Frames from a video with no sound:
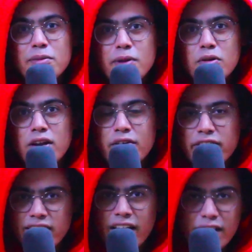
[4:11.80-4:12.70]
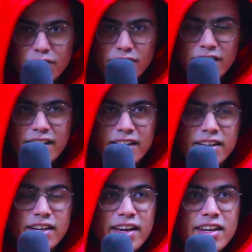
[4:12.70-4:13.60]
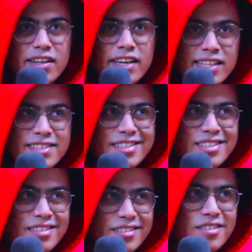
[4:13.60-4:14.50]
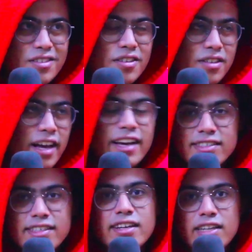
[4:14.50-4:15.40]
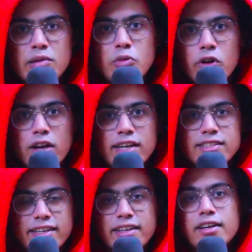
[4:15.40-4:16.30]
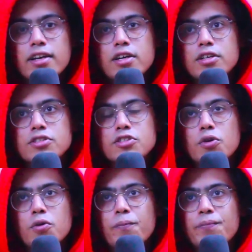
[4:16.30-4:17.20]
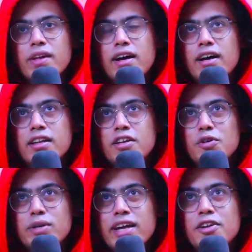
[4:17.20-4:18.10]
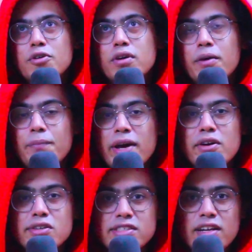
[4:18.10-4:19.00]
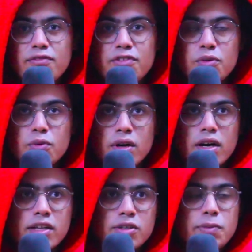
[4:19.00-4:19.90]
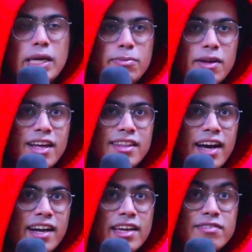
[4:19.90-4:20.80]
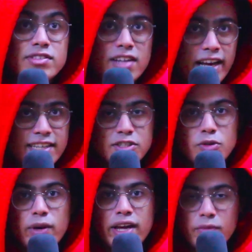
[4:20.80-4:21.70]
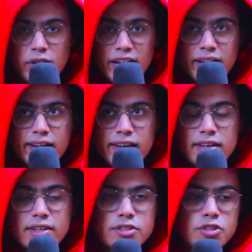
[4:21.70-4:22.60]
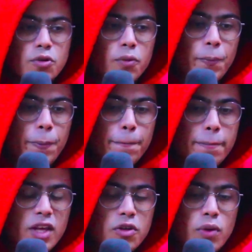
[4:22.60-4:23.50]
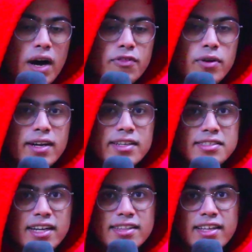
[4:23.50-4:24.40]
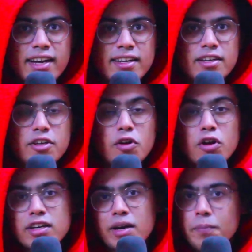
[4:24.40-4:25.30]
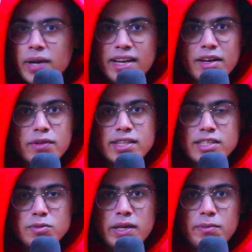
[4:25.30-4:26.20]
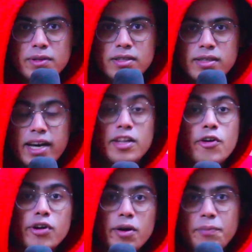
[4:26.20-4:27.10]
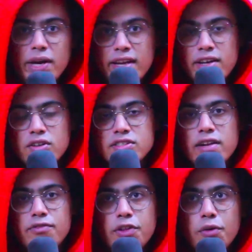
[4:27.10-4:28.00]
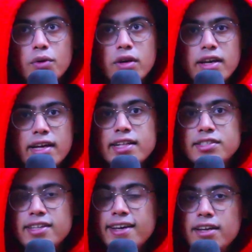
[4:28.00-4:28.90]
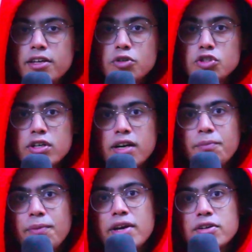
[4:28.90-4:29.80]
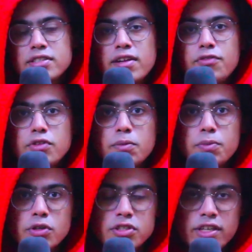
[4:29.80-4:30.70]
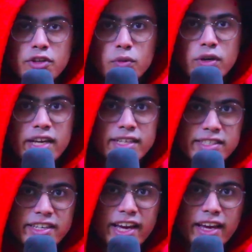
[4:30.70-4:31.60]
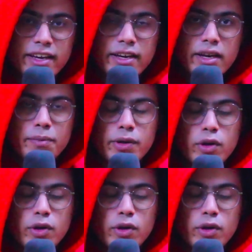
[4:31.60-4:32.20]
out and about living life, it kind of gets, like I said, demoralizing. So, and you tend to compare yourself to other people, and that gives rise to envy. So you have to understand that you're not competing with these people that you're comparing yourself to. Instead, you should compare yourself to the person you were yesterday,